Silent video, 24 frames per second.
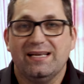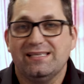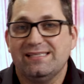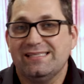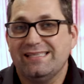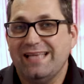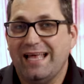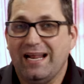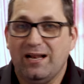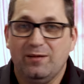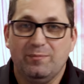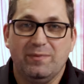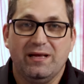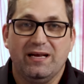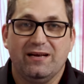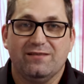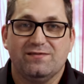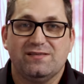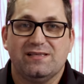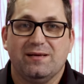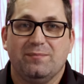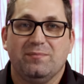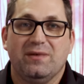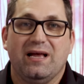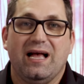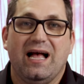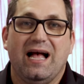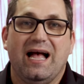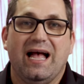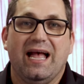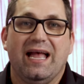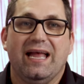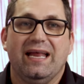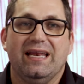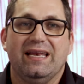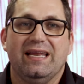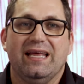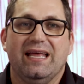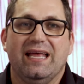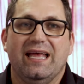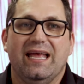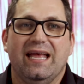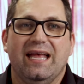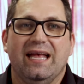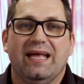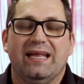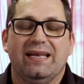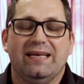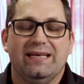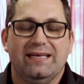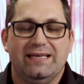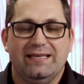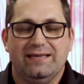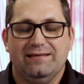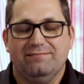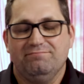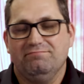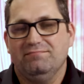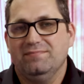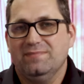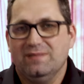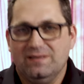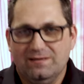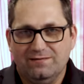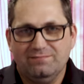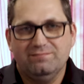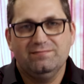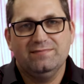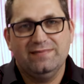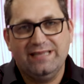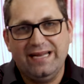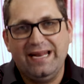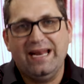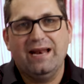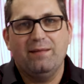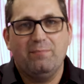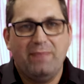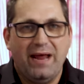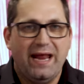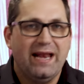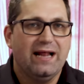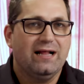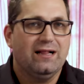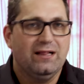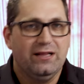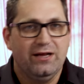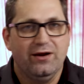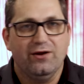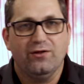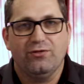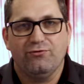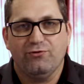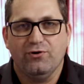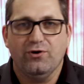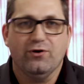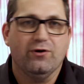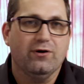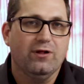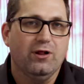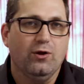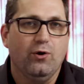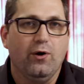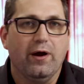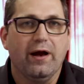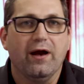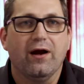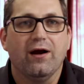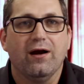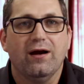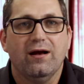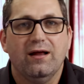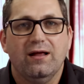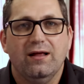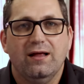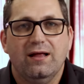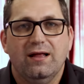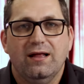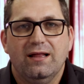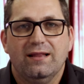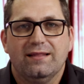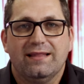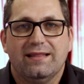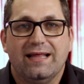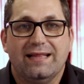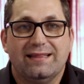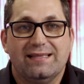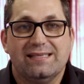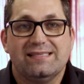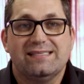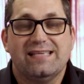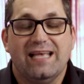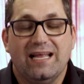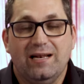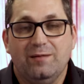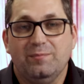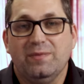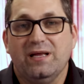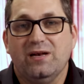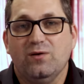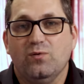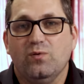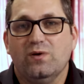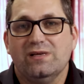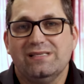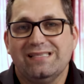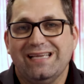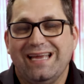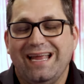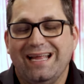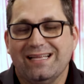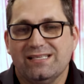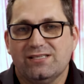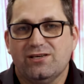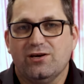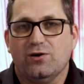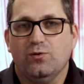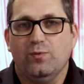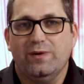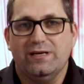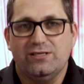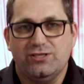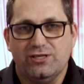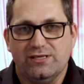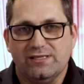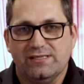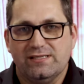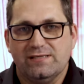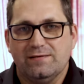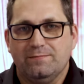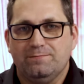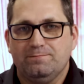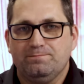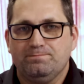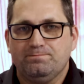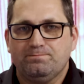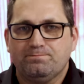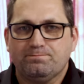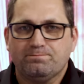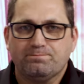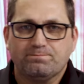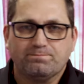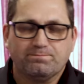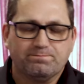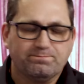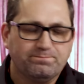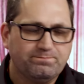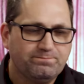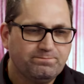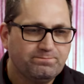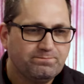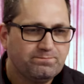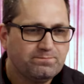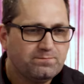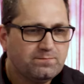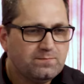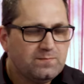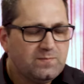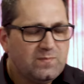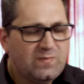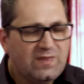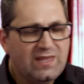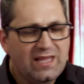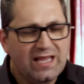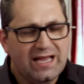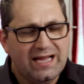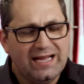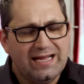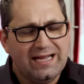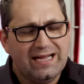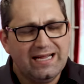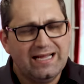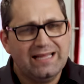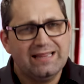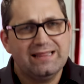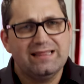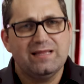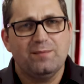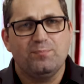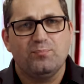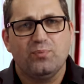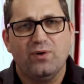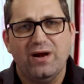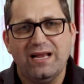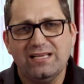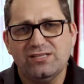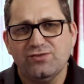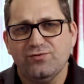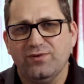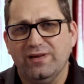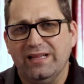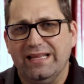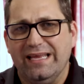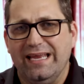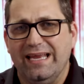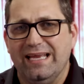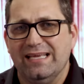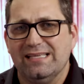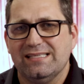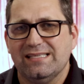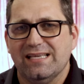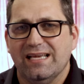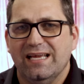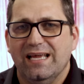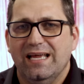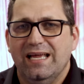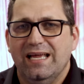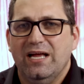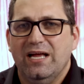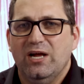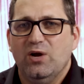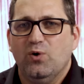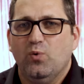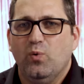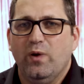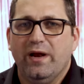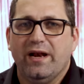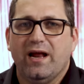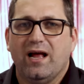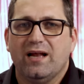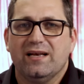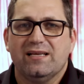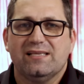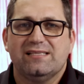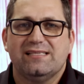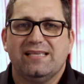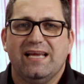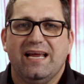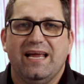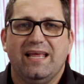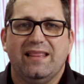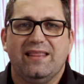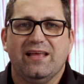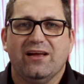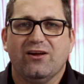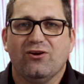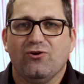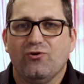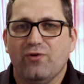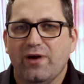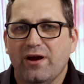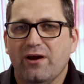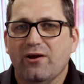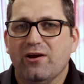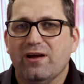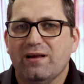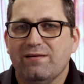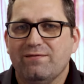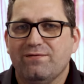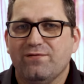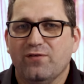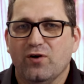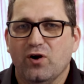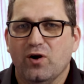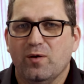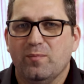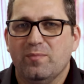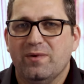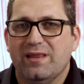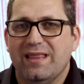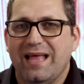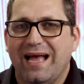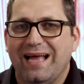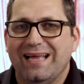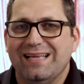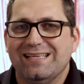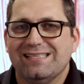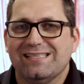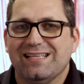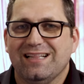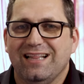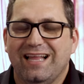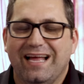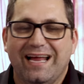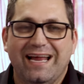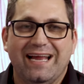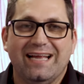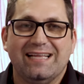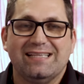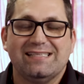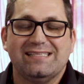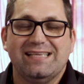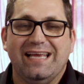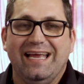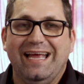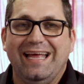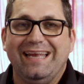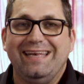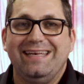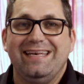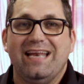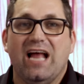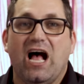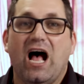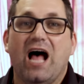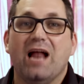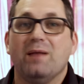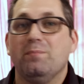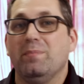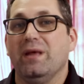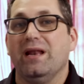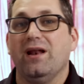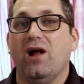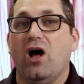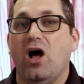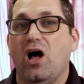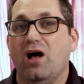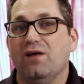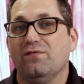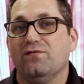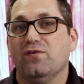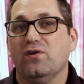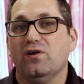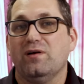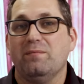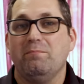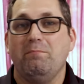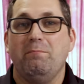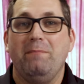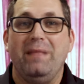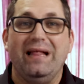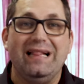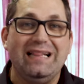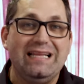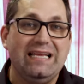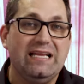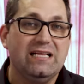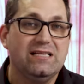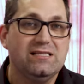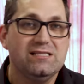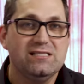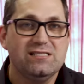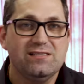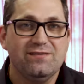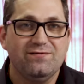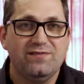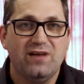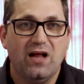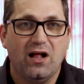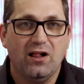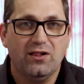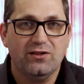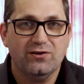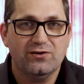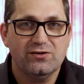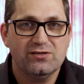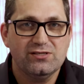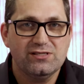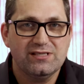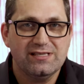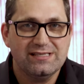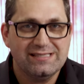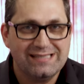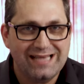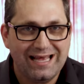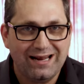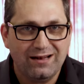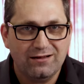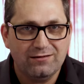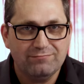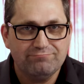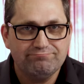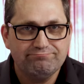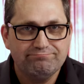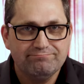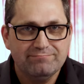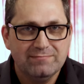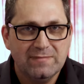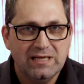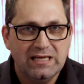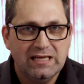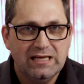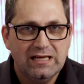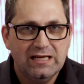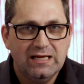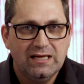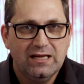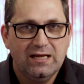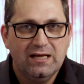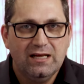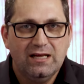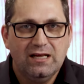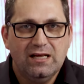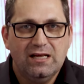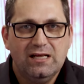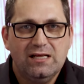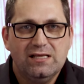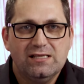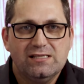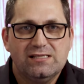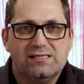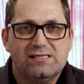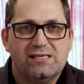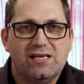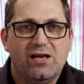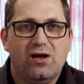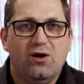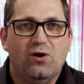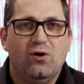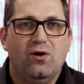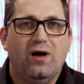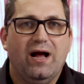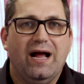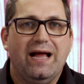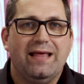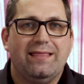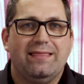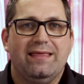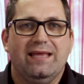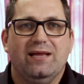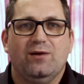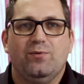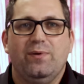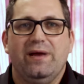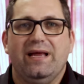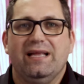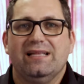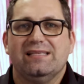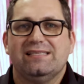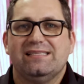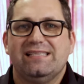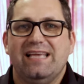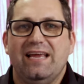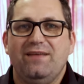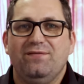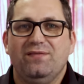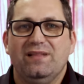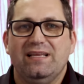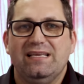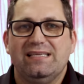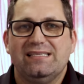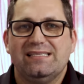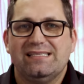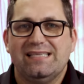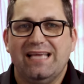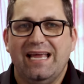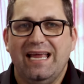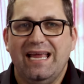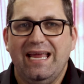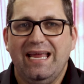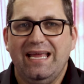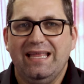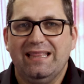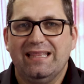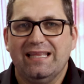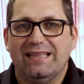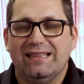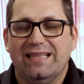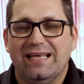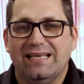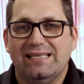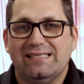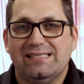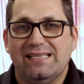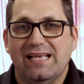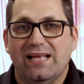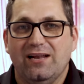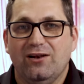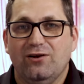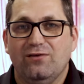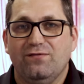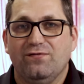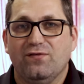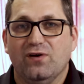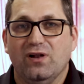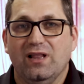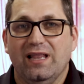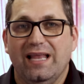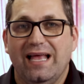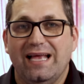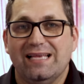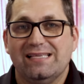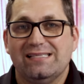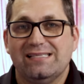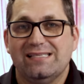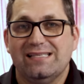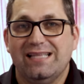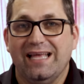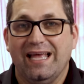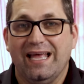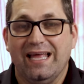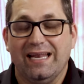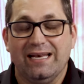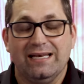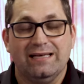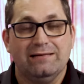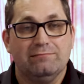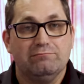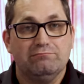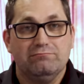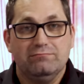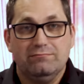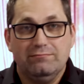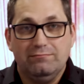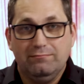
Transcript: a settlement of some kind, and Nina made it clear through her lawyer that the settlement was against her wishes. Uh, the press release went on to say that Greer confirmed that his clients had not been offered millions of dollars to settle. So I think we can safely say that they settled for less than